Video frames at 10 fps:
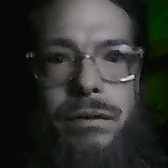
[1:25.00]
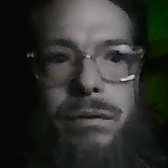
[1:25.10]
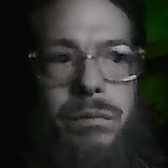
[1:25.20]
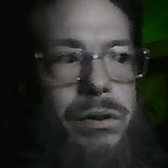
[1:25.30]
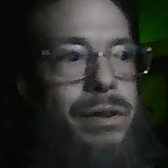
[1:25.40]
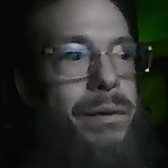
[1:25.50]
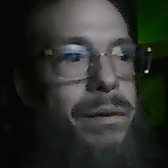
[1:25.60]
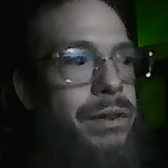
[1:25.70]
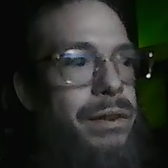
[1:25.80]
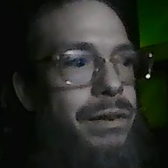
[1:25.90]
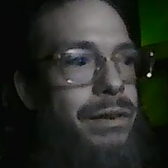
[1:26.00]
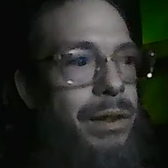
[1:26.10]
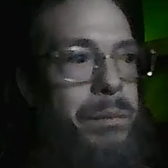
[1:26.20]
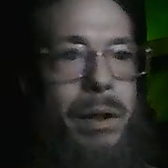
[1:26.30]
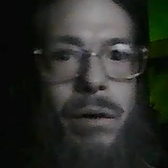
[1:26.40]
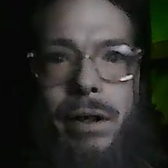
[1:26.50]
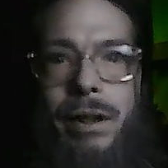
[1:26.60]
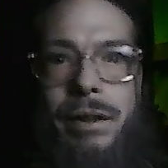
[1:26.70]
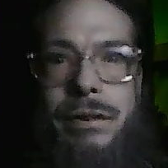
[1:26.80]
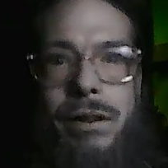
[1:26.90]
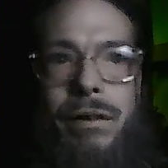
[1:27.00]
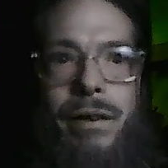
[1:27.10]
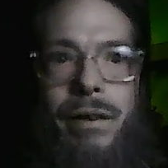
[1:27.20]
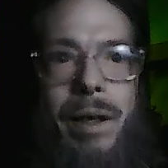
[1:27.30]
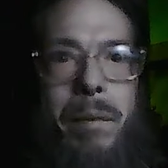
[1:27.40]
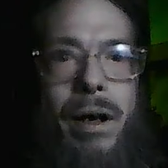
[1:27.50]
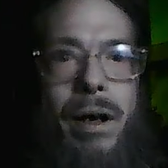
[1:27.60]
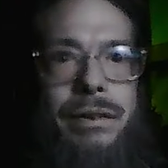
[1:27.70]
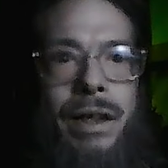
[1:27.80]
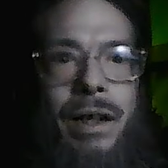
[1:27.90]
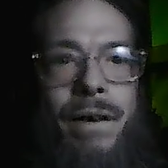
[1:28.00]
because ever since the ubiquity installer came on,